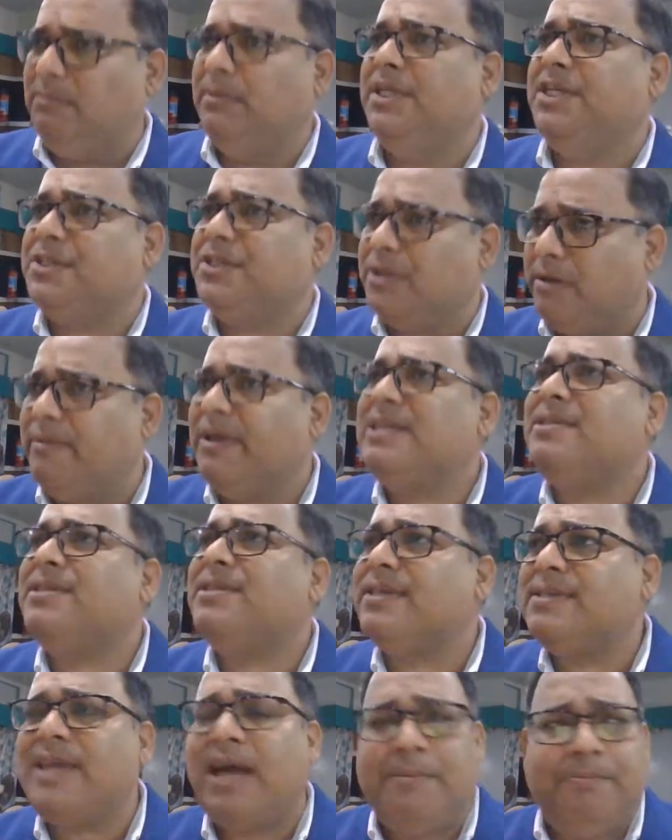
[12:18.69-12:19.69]

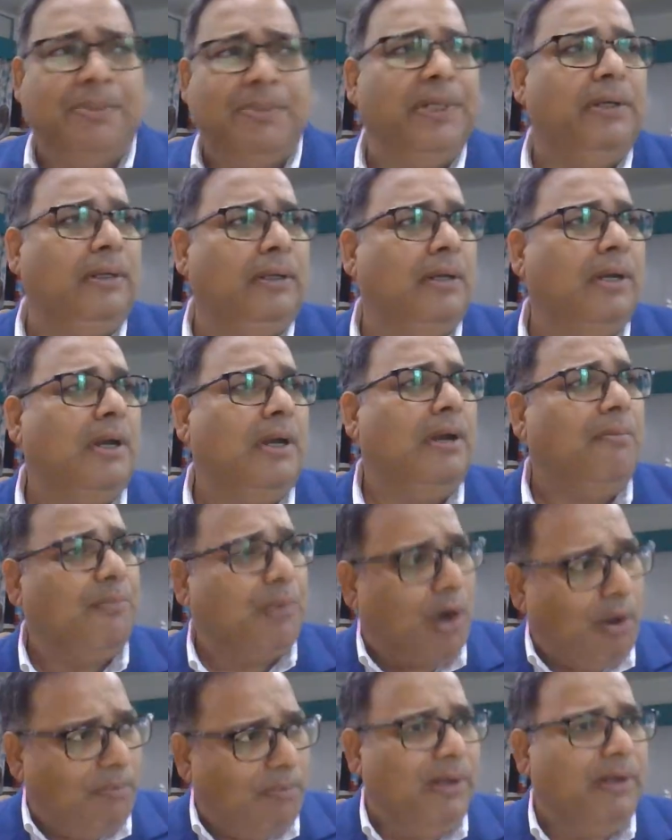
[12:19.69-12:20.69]
Disturbances happen,
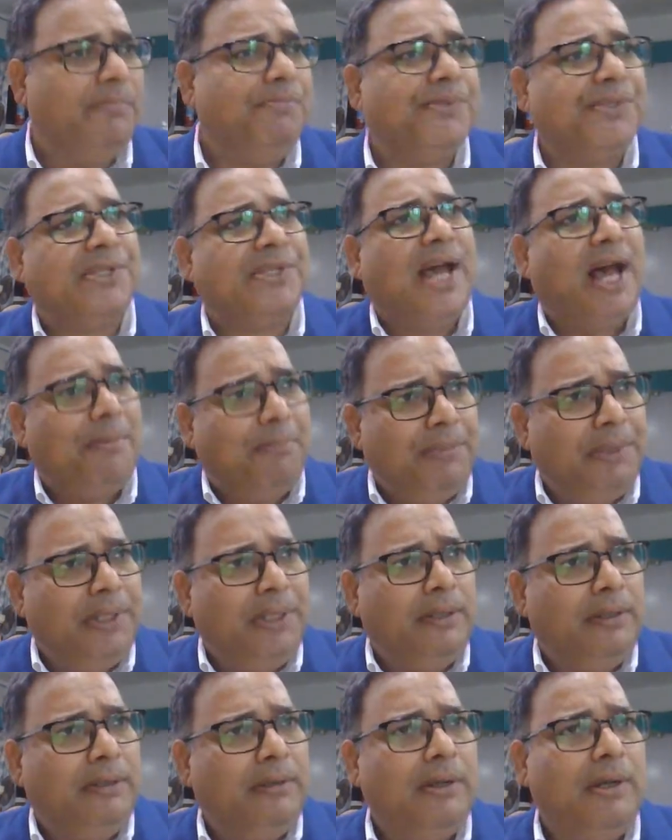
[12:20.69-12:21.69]
problems
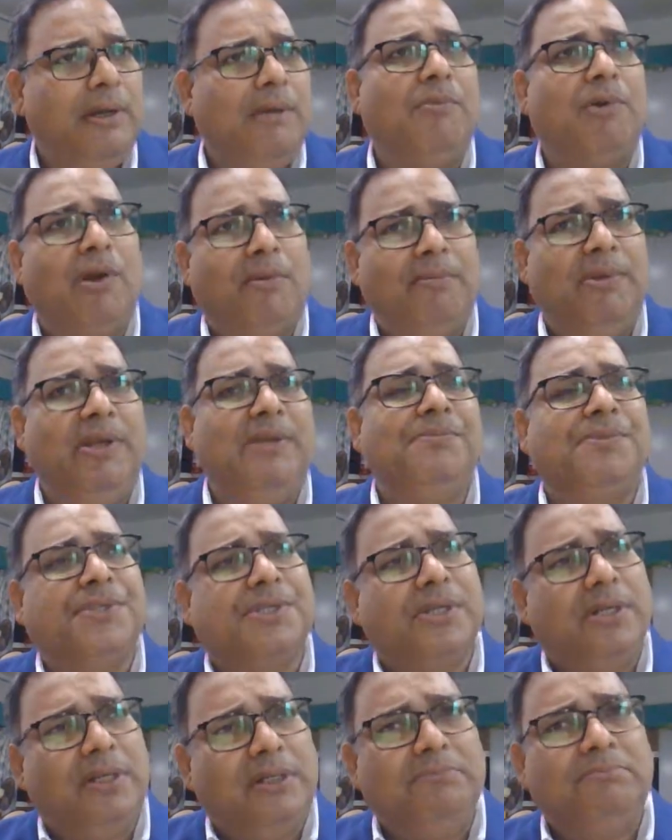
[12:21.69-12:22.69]

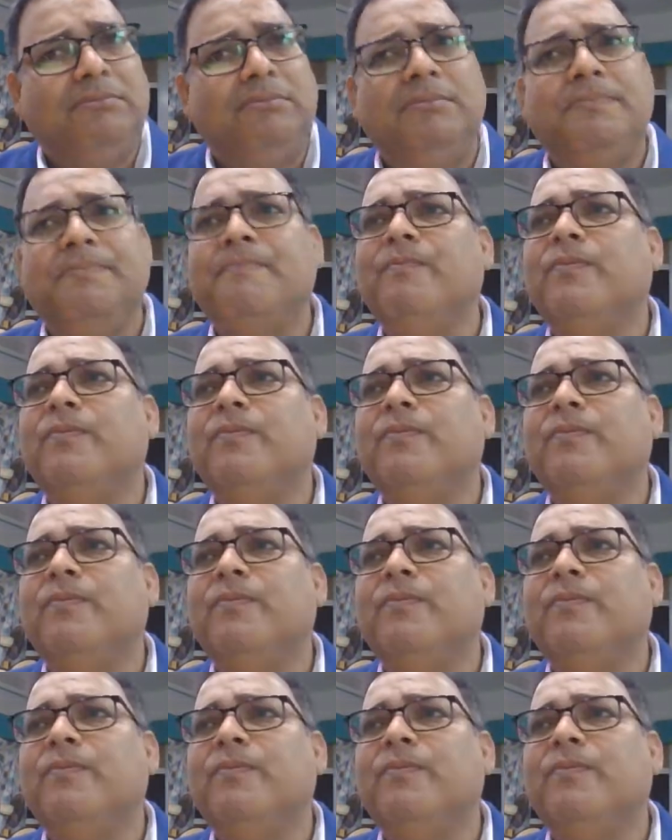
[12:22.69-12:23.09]
come,